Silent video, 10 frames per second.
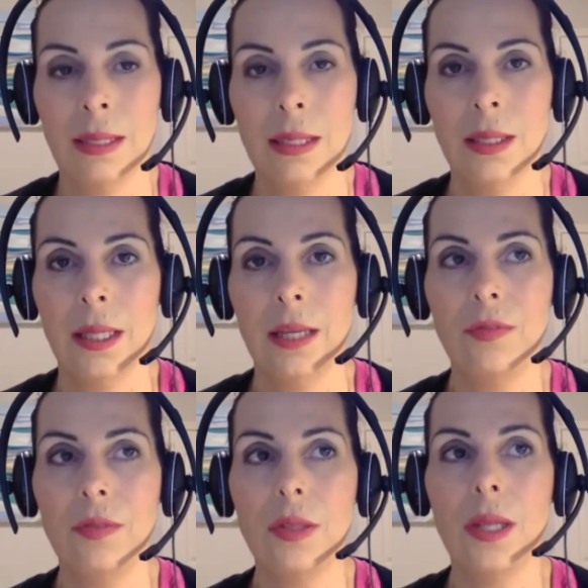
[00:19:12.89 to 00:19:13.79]
If
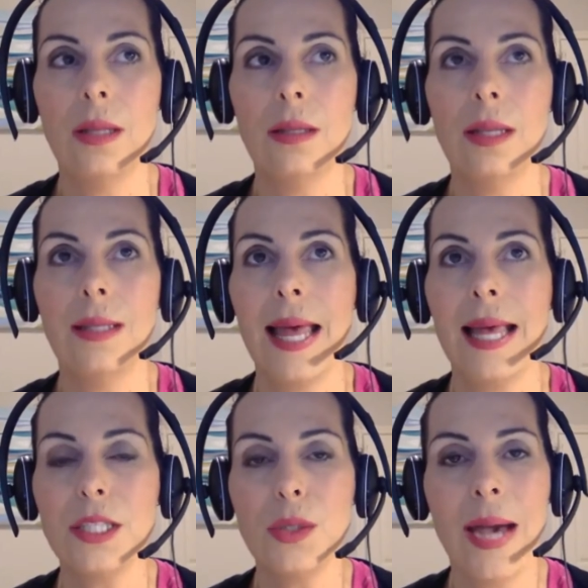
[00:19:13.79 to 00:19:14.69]
the
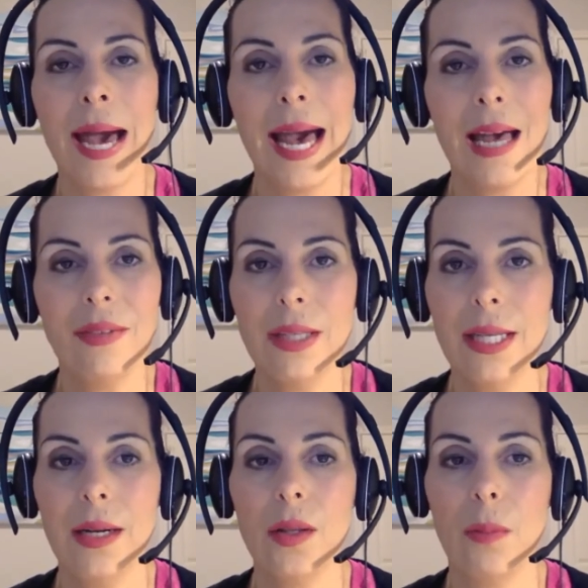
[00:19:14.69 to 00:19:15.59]
less you have in
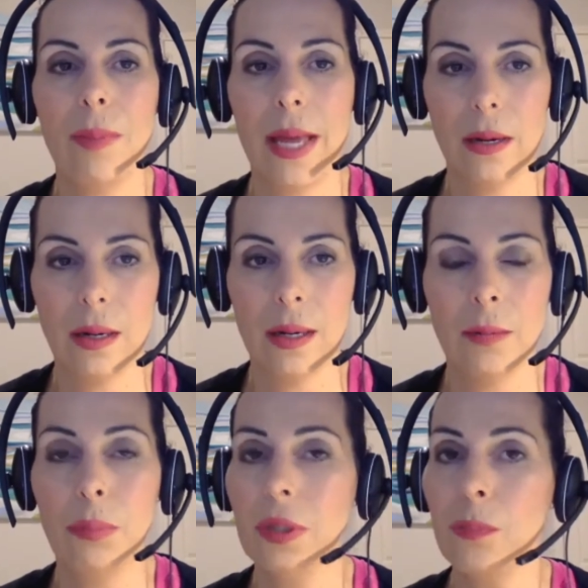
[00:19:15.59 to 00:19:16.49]
there, the better.
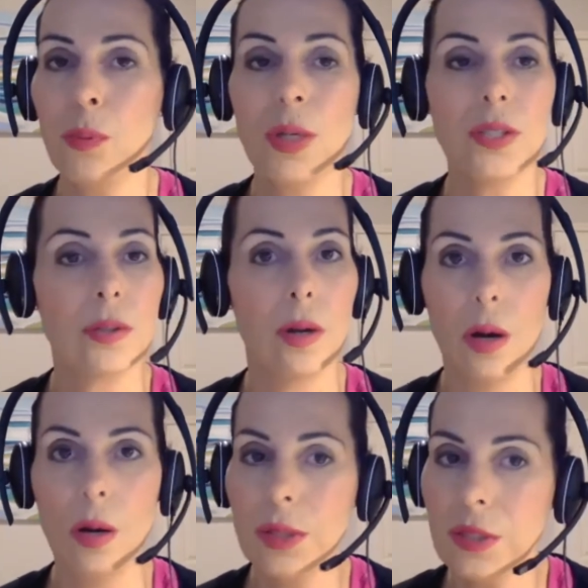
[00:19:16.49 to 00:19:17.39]
Bullet points are
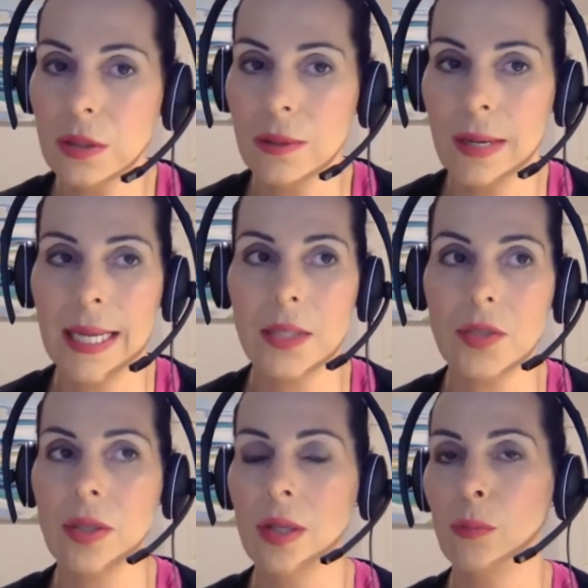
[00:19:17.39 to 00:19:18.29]
always great.
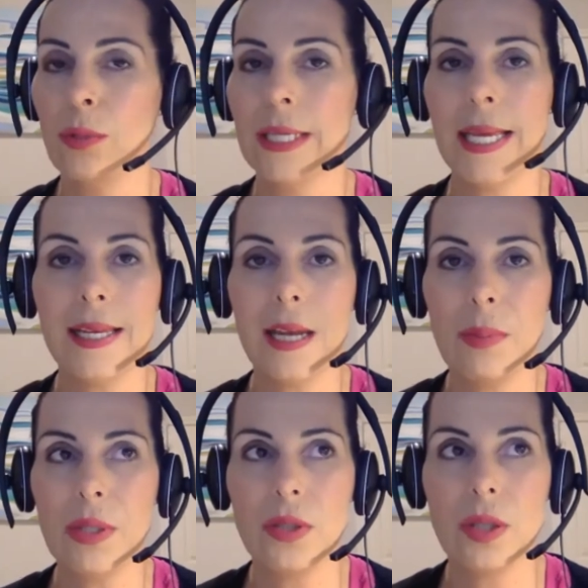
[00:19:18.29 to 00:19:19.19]
Breaking it up
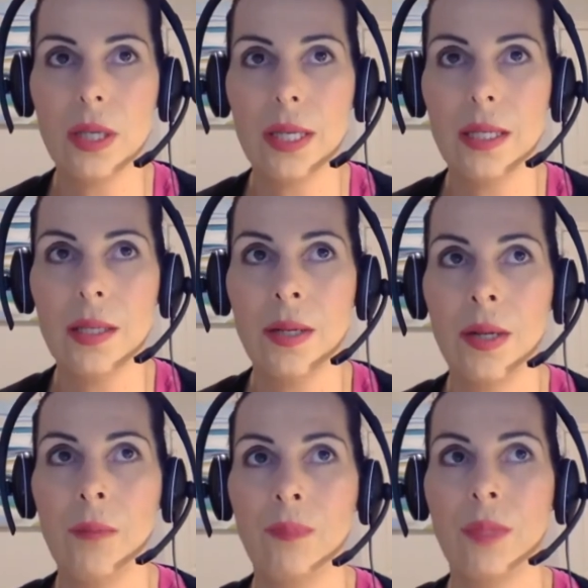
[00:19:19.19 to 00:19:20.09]
is good.
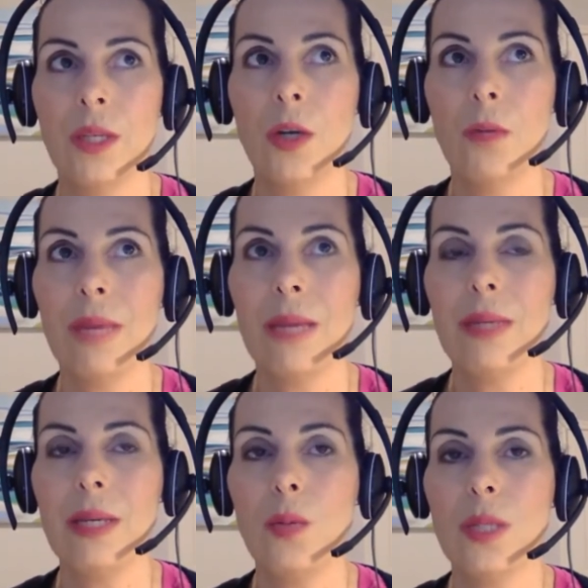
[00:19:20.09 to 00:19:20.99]

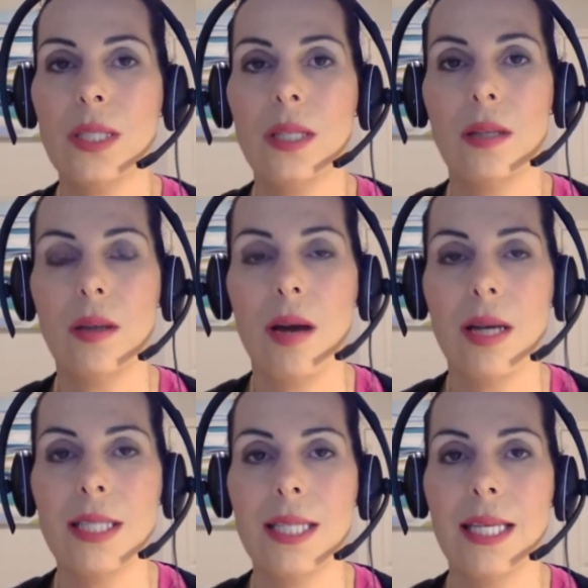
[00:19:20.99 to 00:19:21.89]
Maybe what's in the
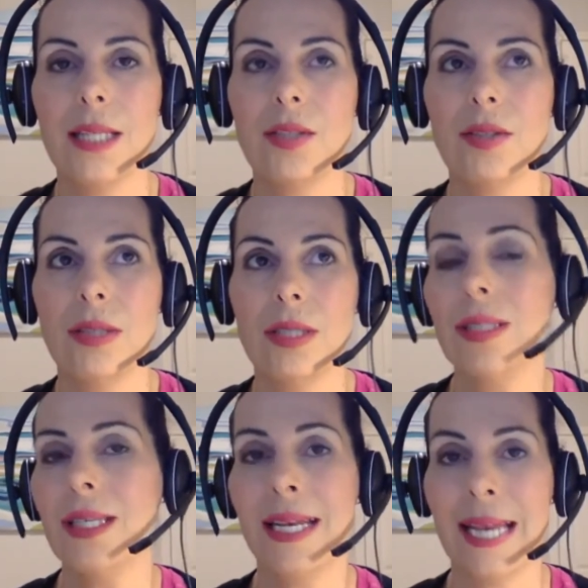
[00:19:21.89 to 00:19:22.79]
content
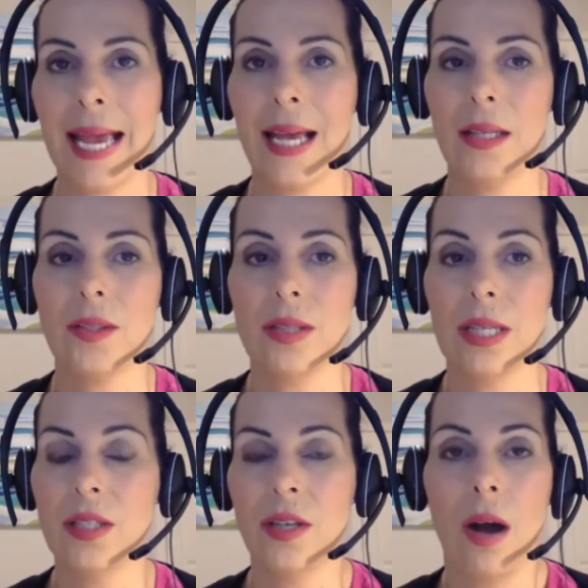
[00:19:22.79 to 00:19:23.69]
isn't an ask,
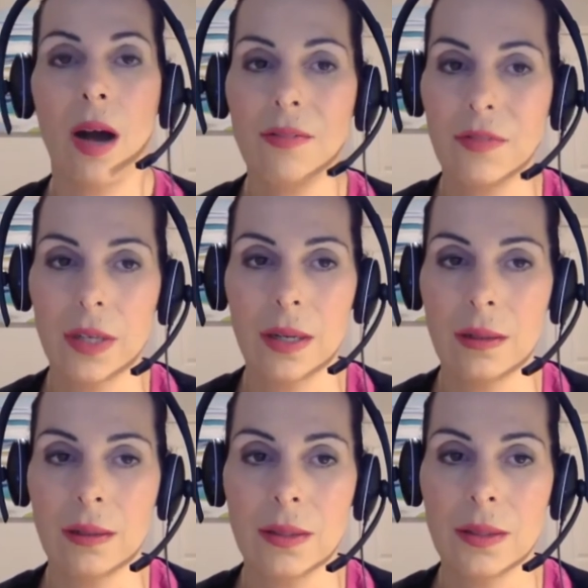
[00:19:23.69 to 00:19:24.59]
it's an offer.
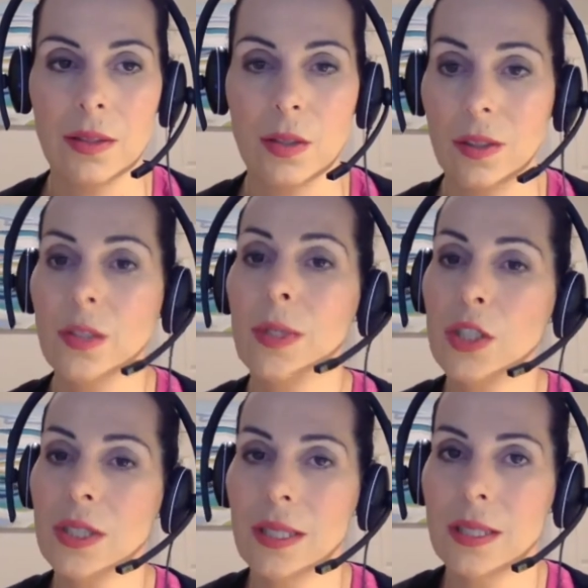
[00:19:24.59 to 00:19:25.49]
So
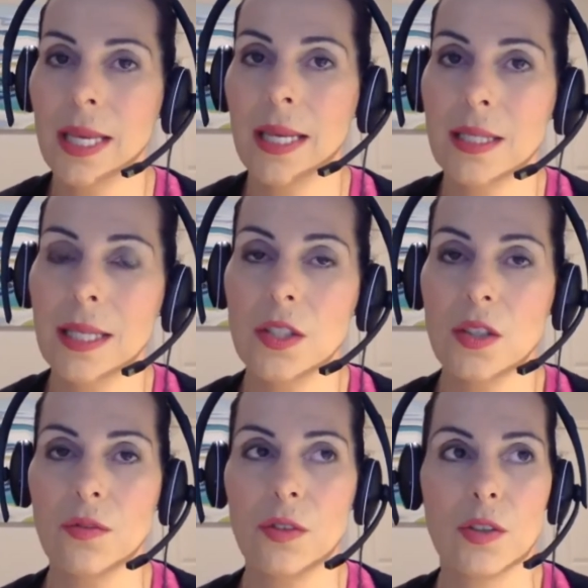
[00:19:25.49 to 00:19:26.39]
especially, as Gannon said, it's the
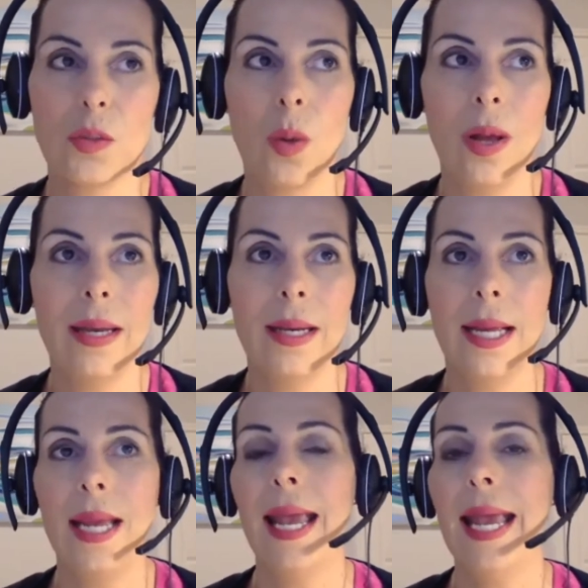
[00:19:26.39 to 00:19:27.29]
first one.
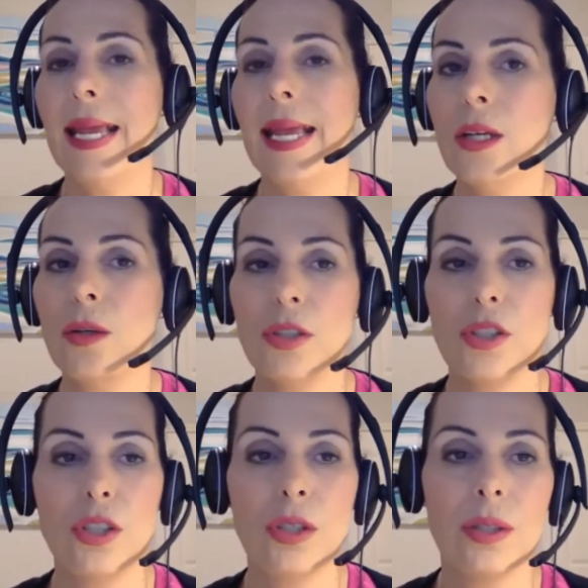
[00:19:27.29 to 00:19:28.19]
Hey, I noticed
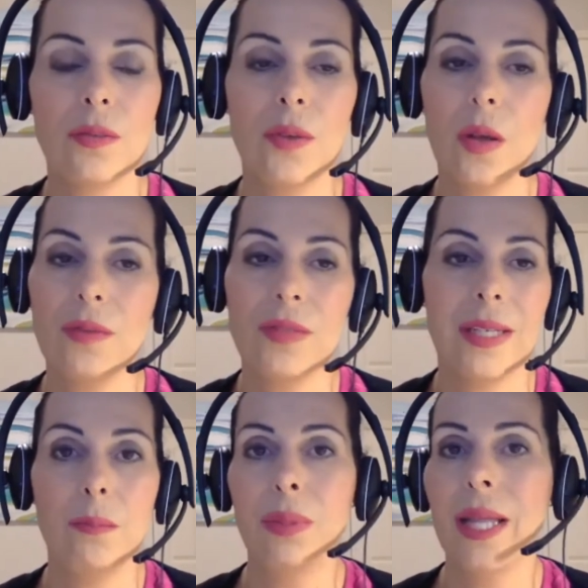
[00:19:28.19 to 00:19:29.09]
you're involved
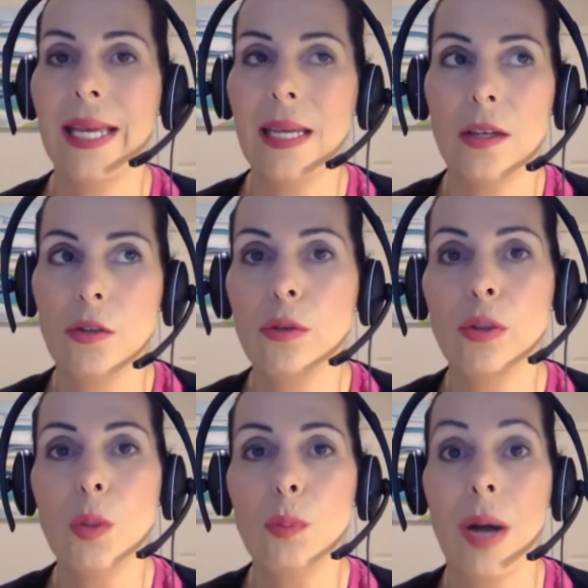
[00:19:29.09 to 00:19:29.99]
in blank
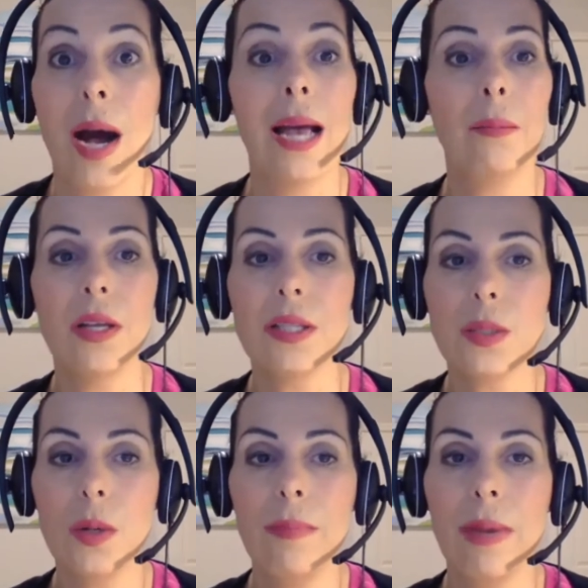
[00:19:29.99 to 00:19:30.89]
group. I'm also
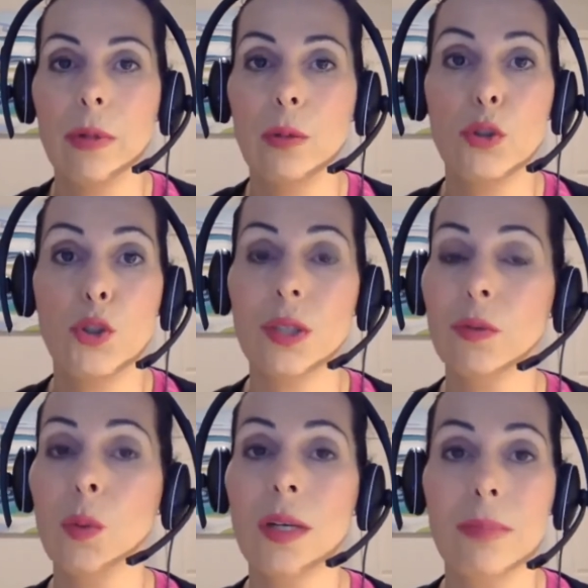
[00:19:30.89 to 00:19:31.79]
a member. Would you ever
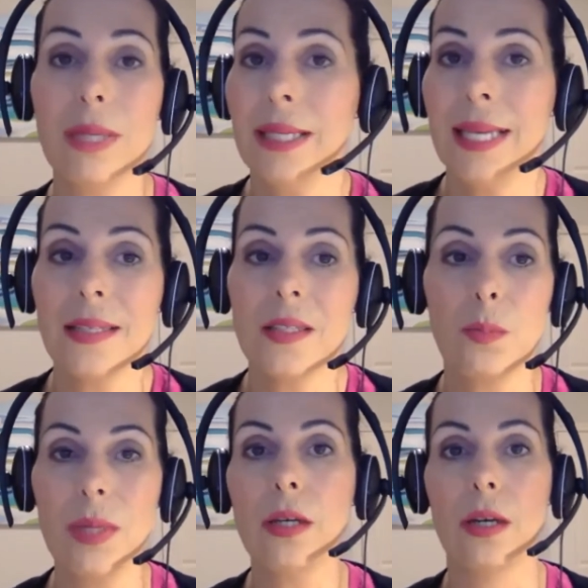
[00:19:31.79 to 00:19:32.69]
want to be a guest
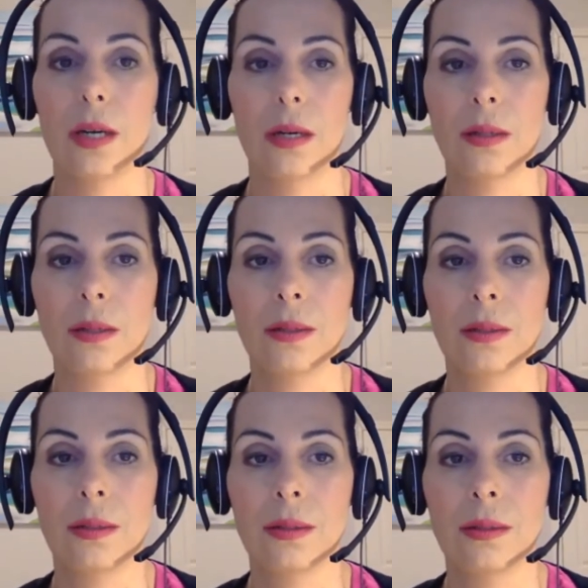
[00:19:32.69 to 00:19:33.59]
speaker?
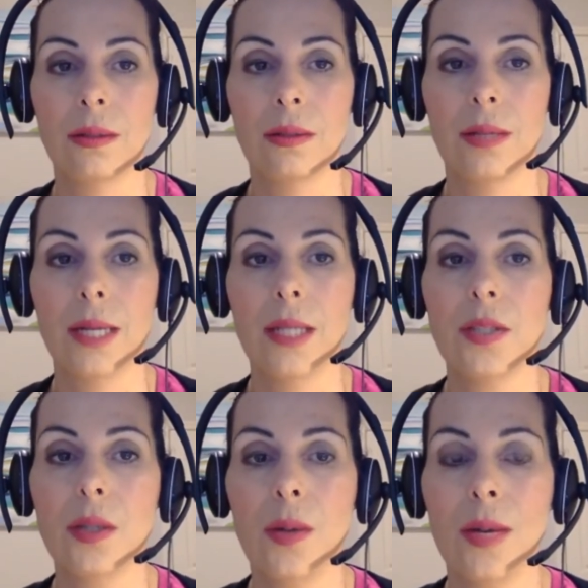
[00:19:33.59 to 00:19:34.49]
Right.
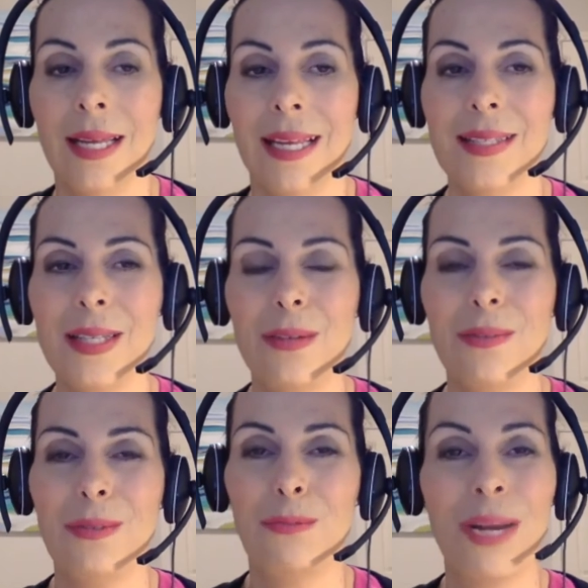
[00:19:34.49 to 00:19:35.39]
So instead of
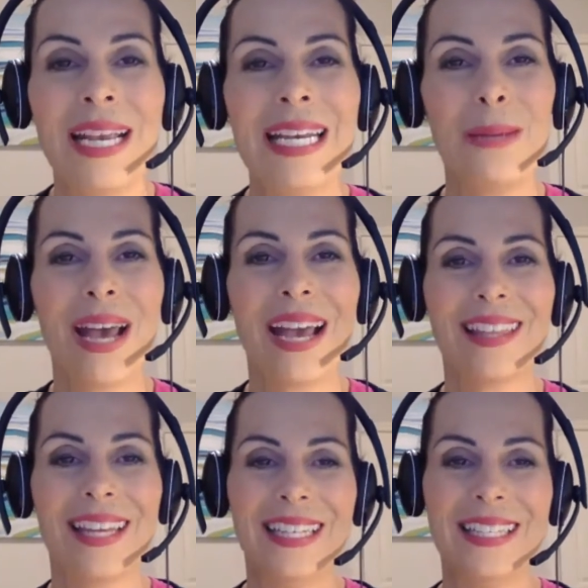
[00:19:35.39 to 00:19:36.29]
reining back
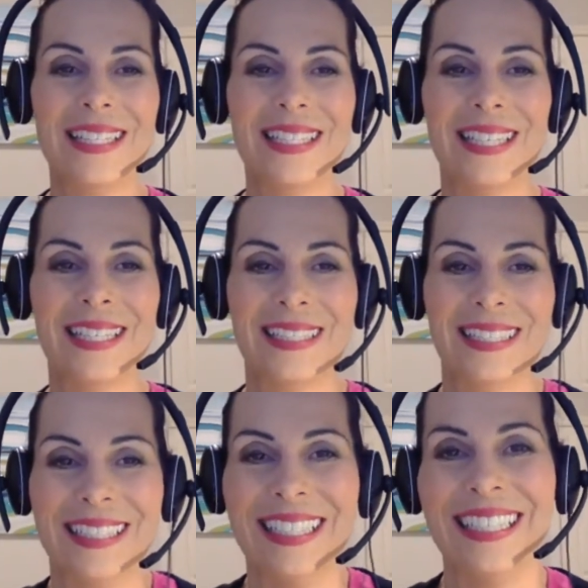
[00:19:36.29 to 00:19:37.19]
that instinct,
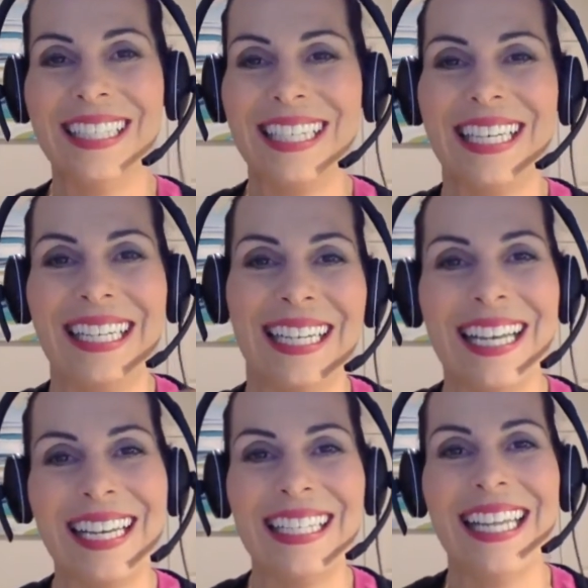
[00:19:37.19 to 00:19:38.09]
like, I
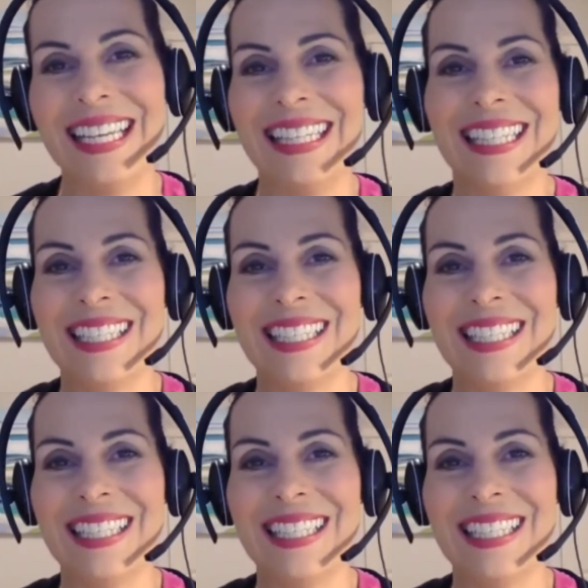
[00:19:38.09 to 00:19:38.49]
gotta land this.